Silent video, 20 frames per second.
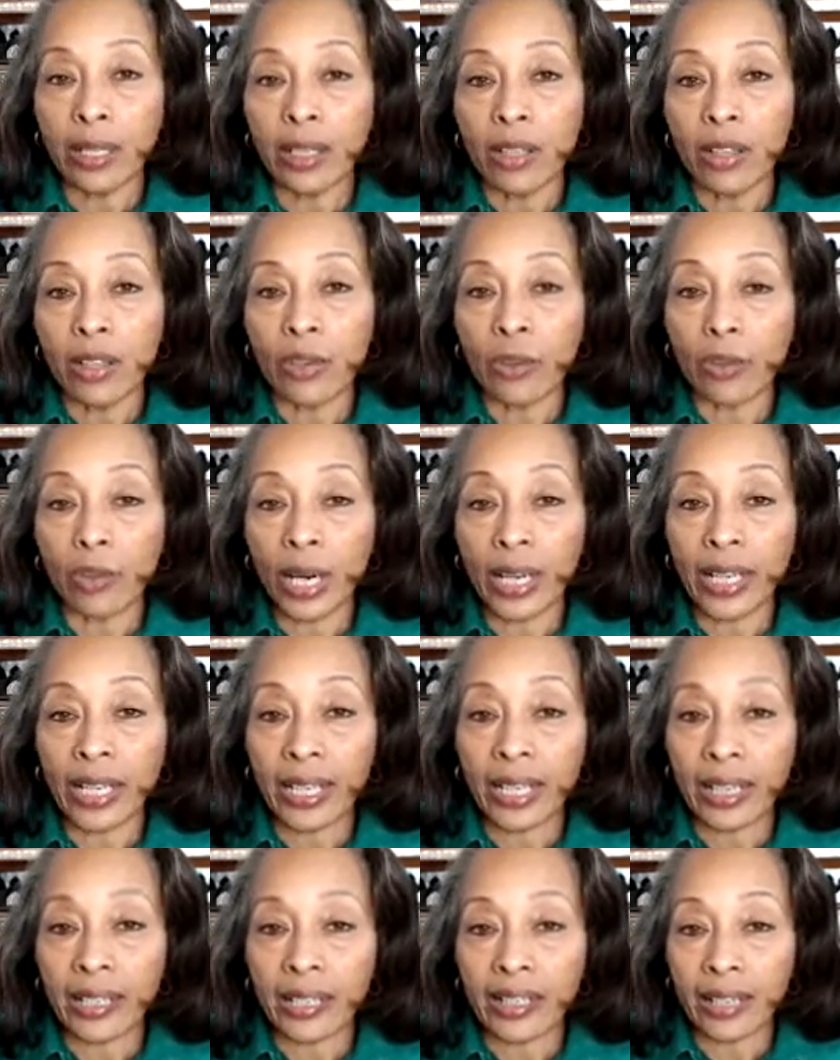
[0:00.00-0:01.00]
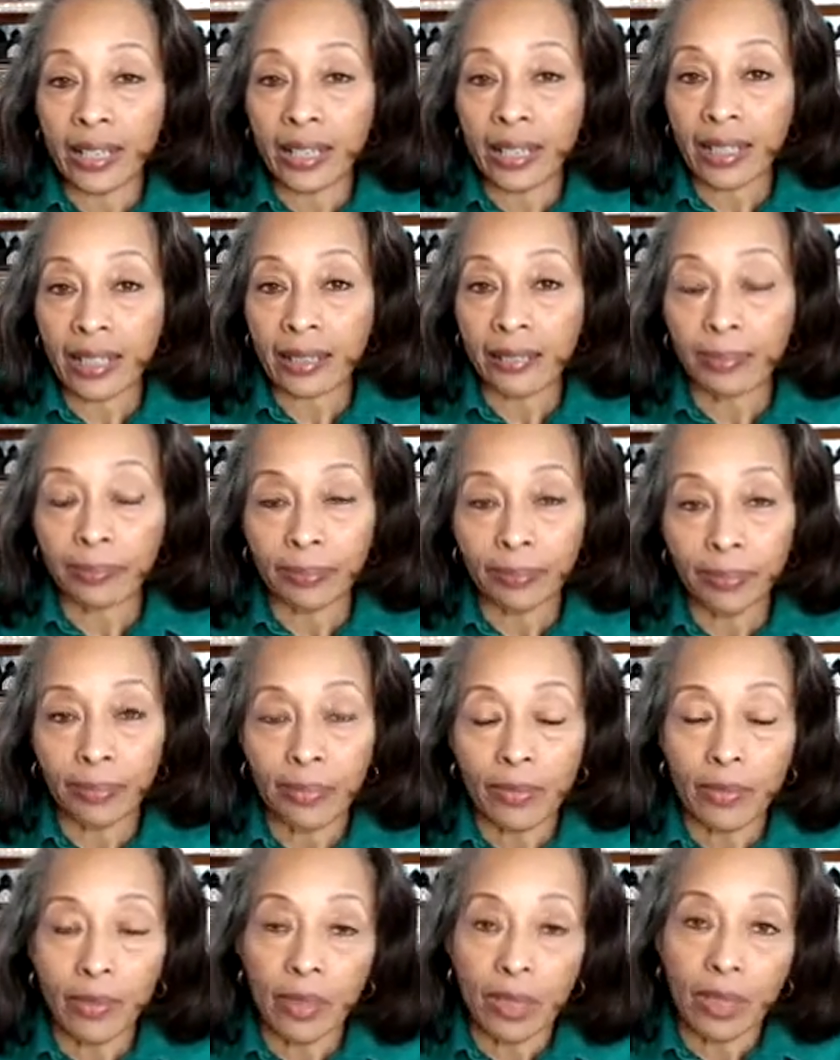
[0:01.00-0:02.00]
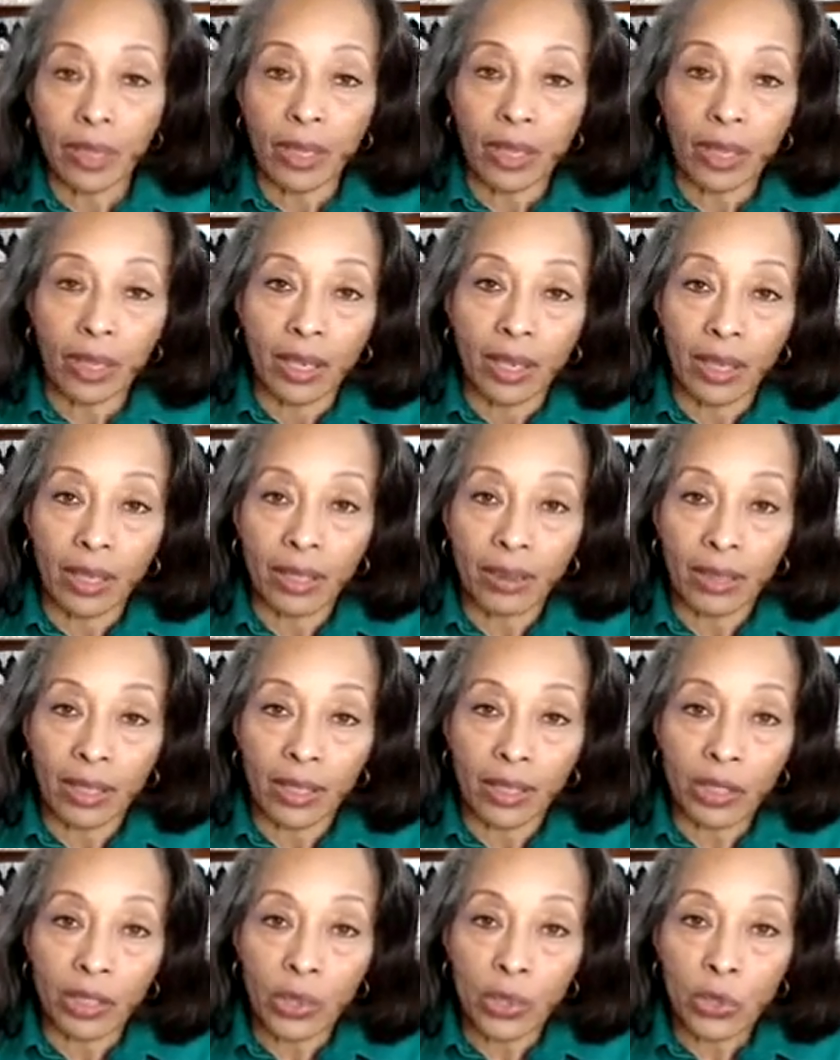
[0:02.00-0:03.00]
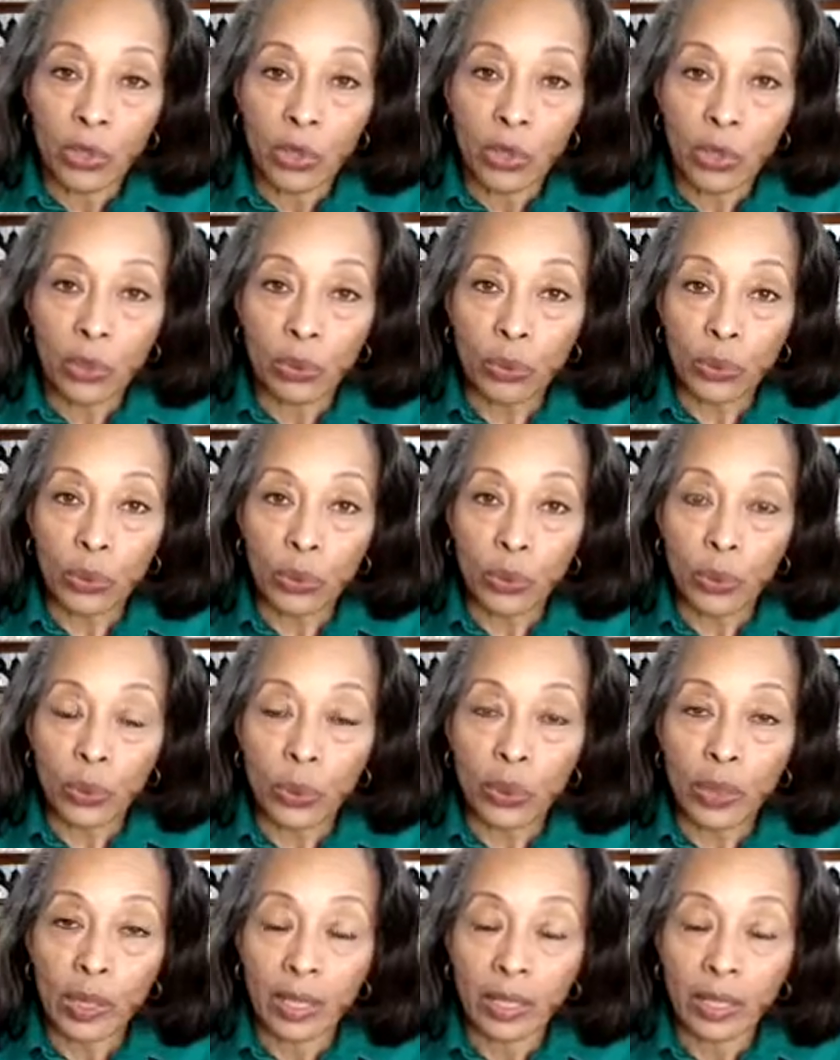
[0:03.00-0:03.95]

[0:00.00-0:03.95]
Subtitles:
the right-hand side and then goes through